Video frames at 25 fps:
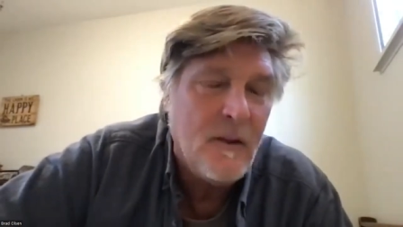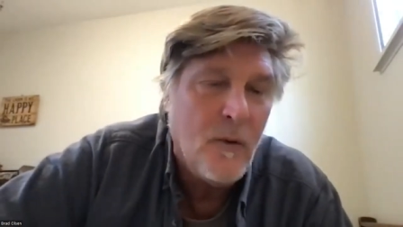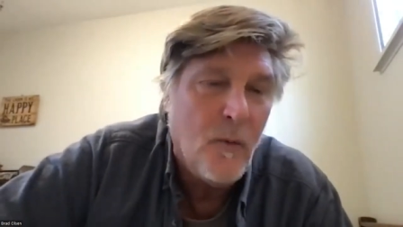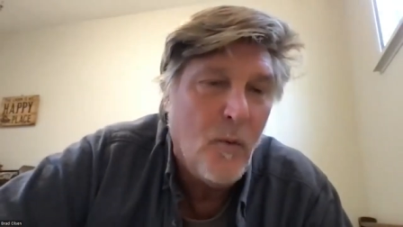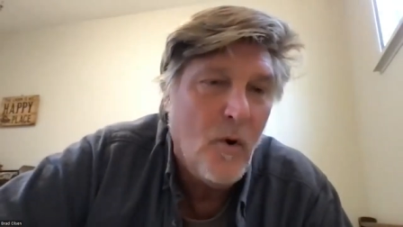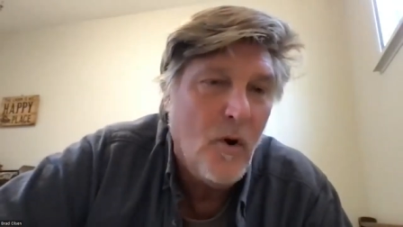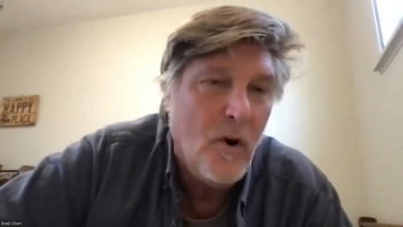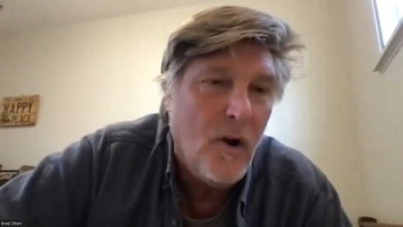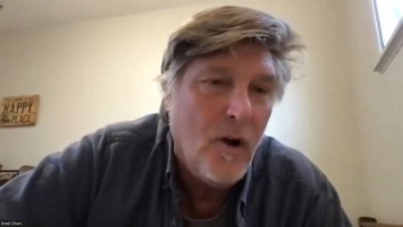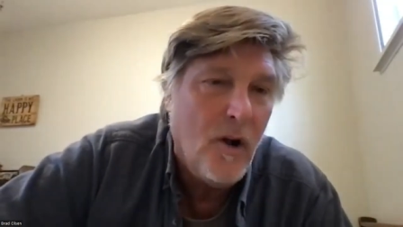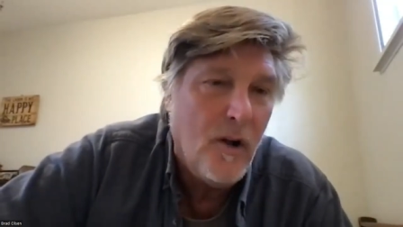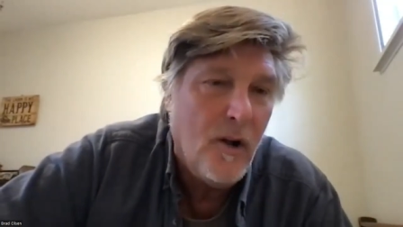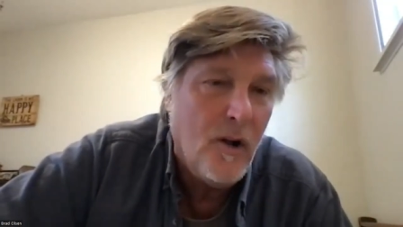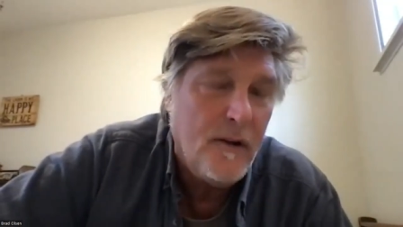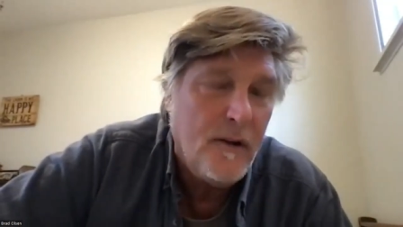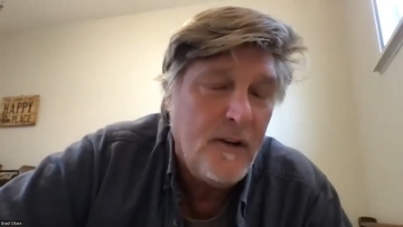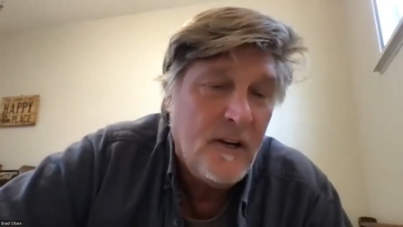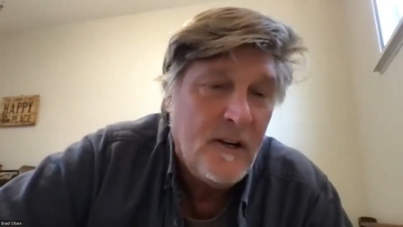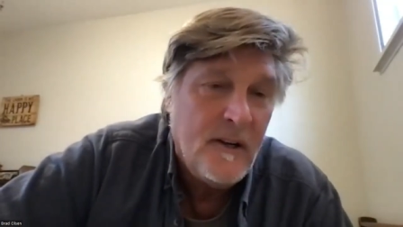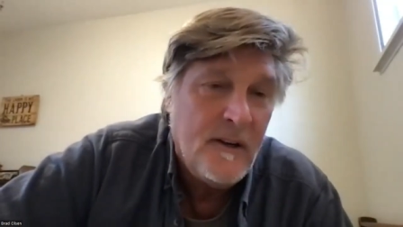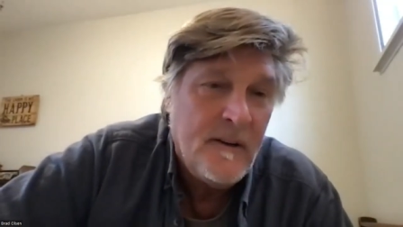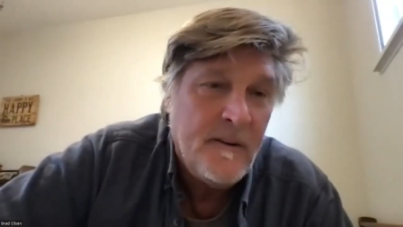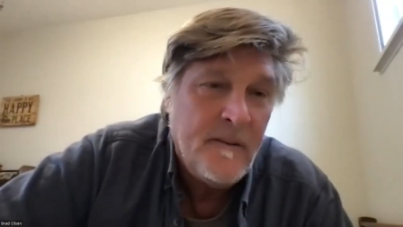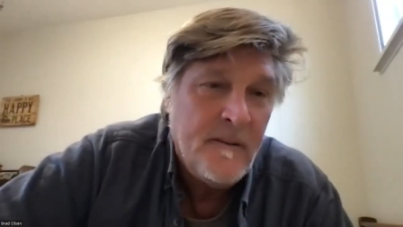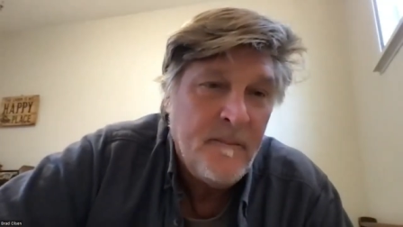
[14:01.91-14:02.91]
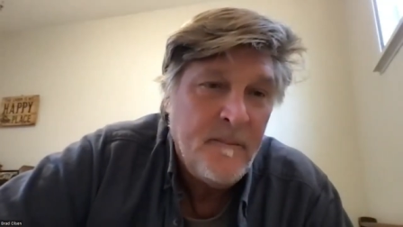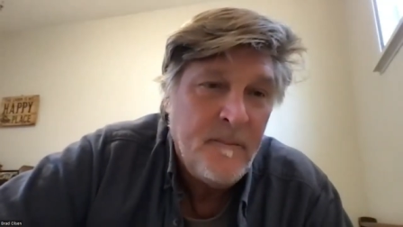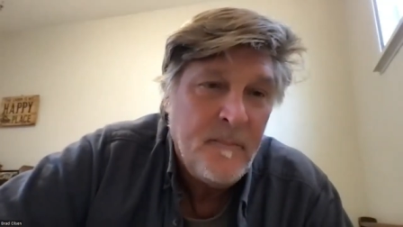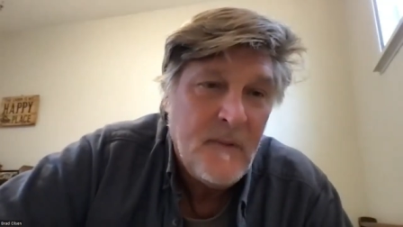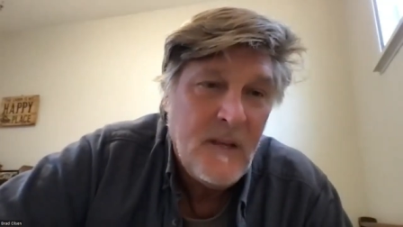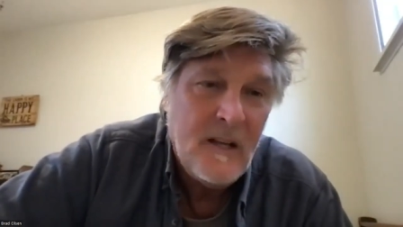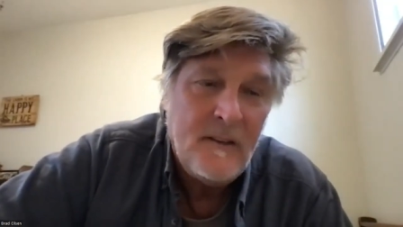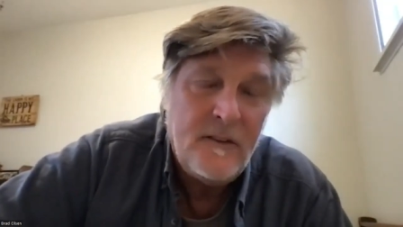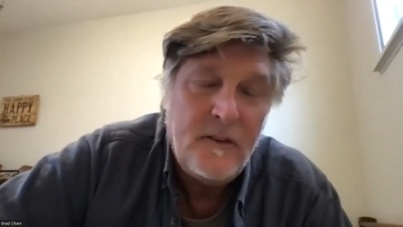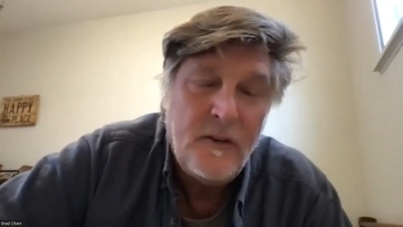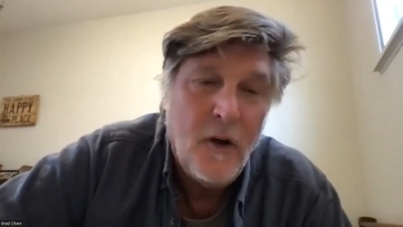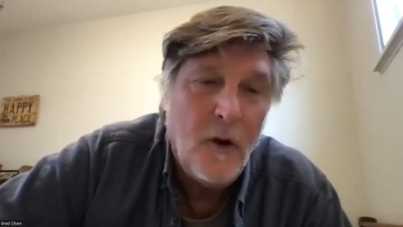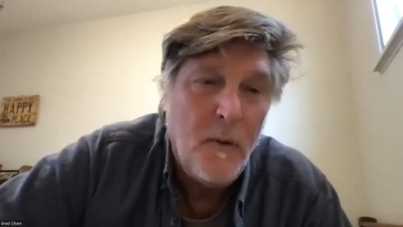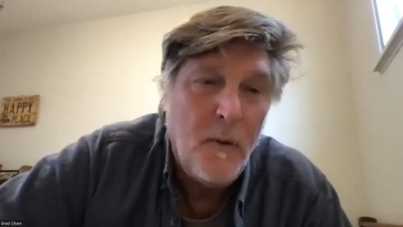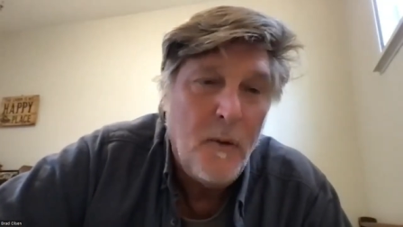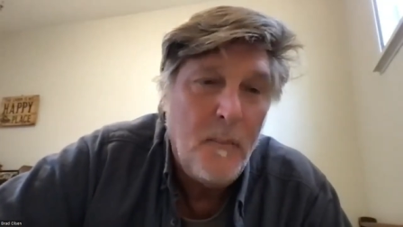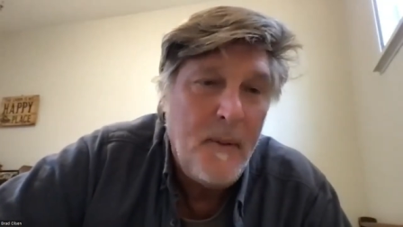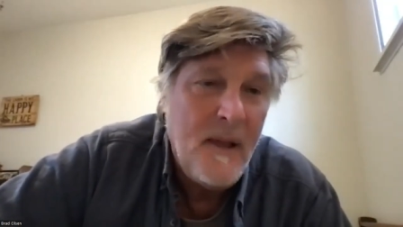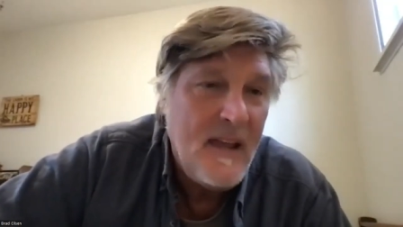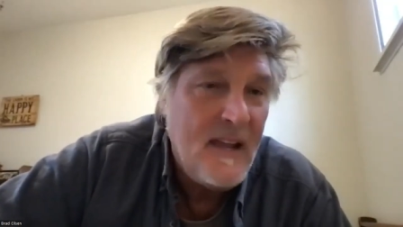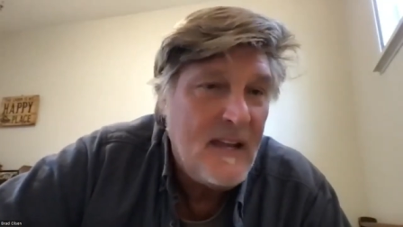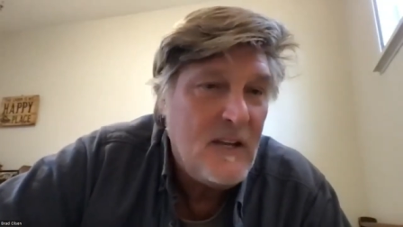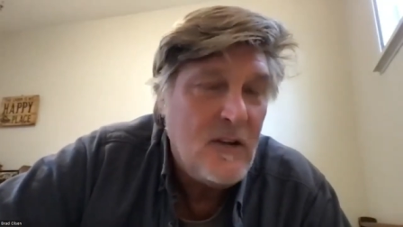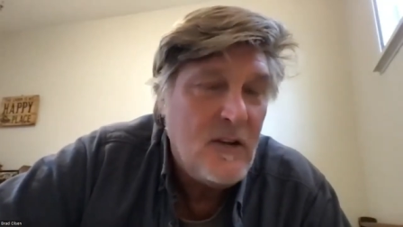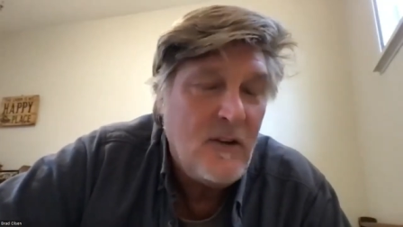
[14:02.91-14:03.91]
world it's so
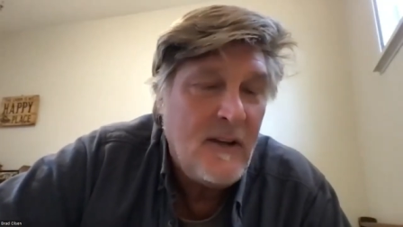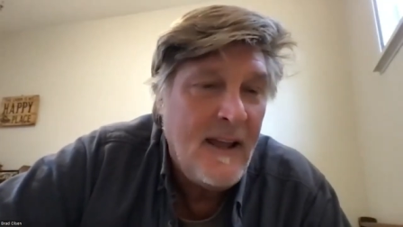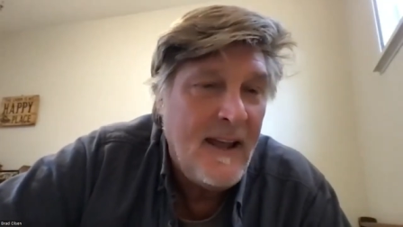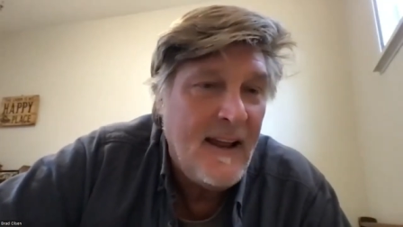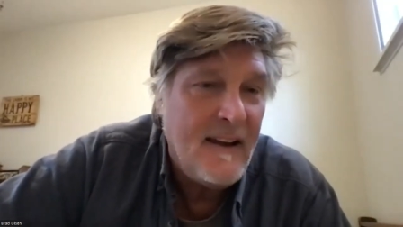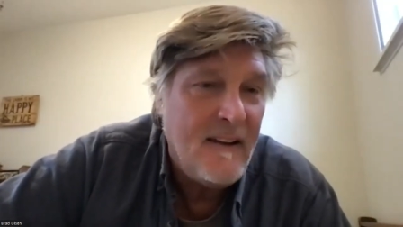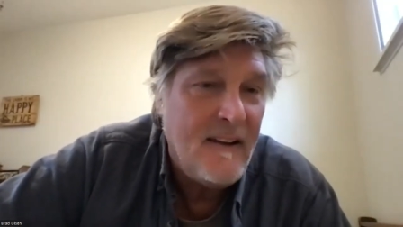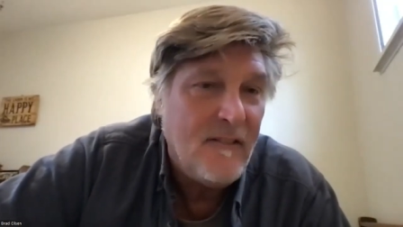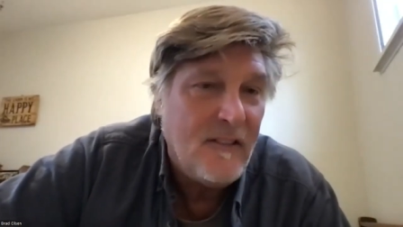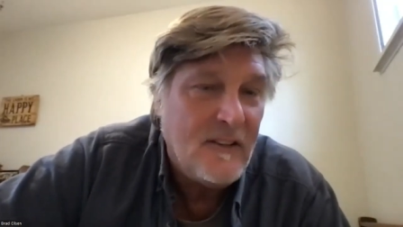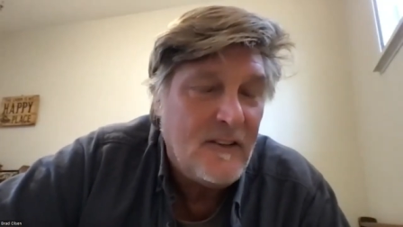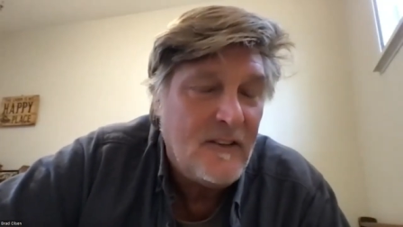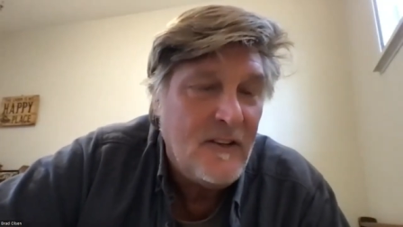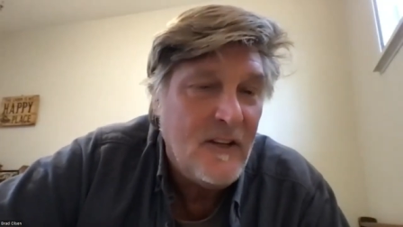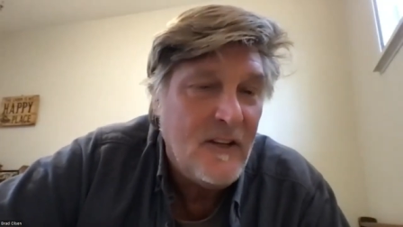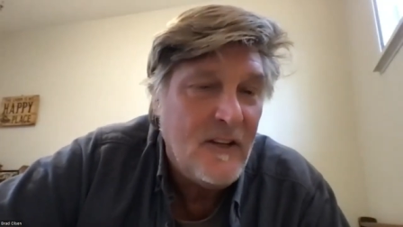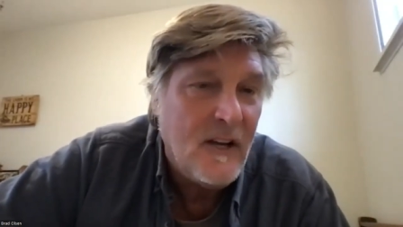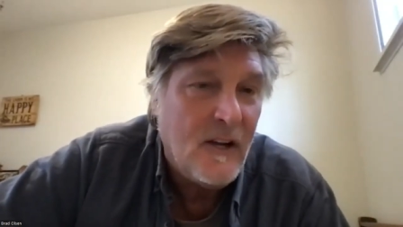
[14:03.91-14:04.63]
big you can't even see